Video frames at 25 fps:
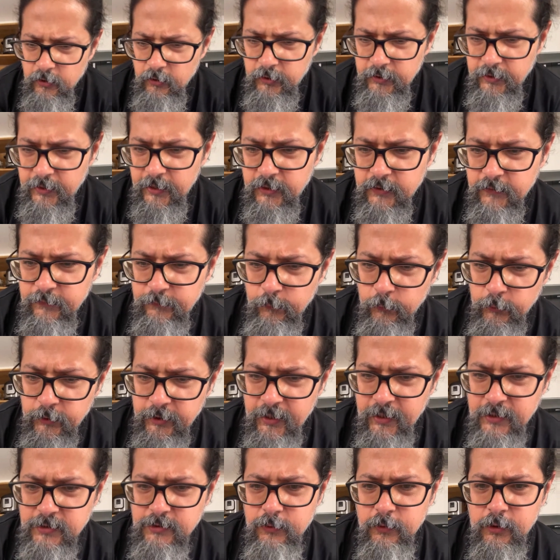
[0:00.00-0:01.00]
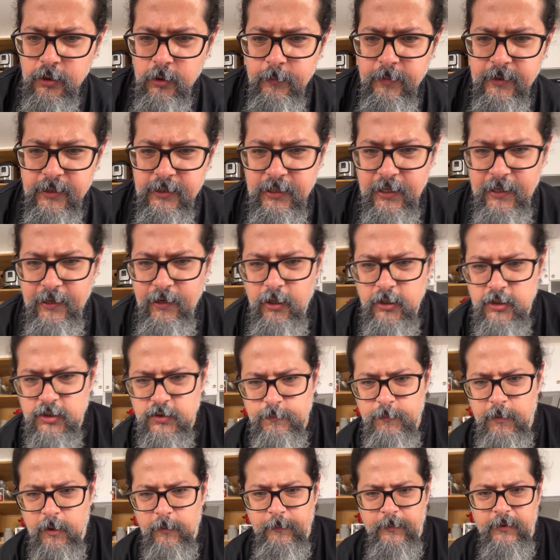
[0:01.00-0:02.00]
yes, Fugias look a bit like
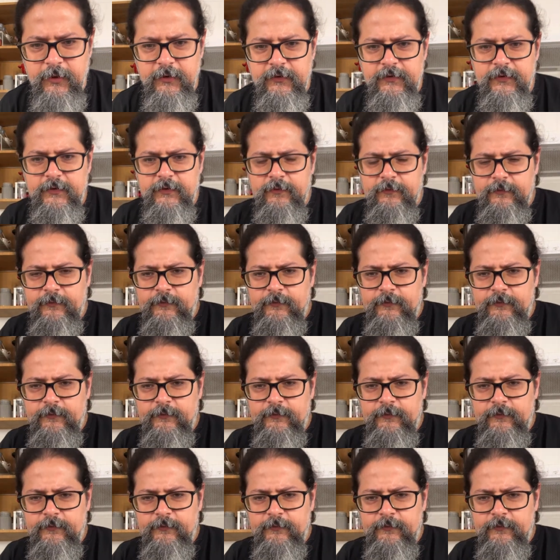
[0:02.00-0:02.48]
hush puppies.